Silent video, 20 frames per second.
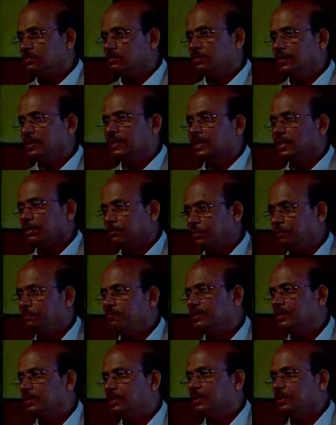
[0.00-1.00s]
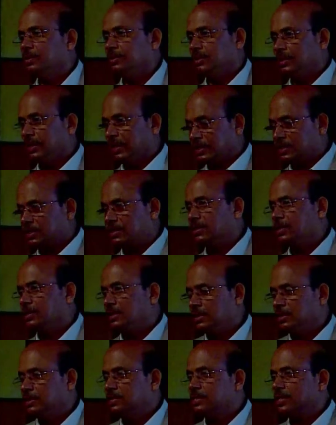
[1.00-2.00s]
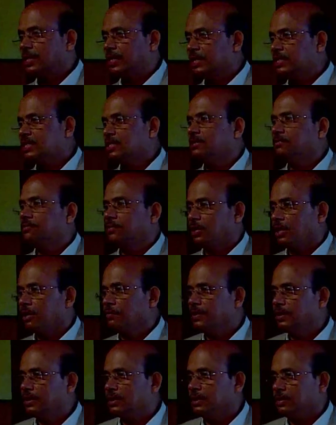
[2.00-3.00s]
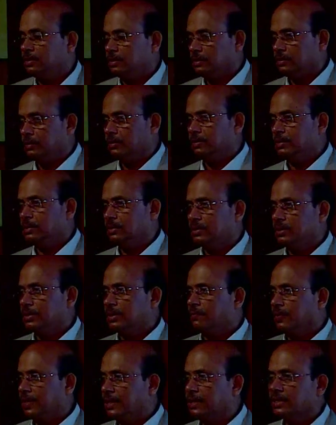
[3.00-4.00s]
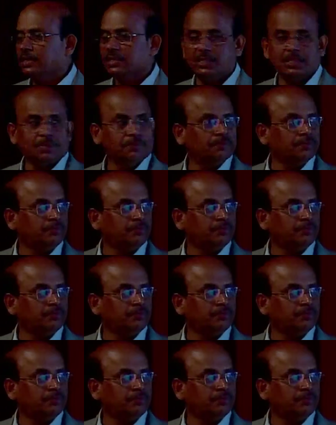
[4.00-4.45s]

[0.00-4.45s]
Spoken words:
when they come up with the next generation of RLV vehicles.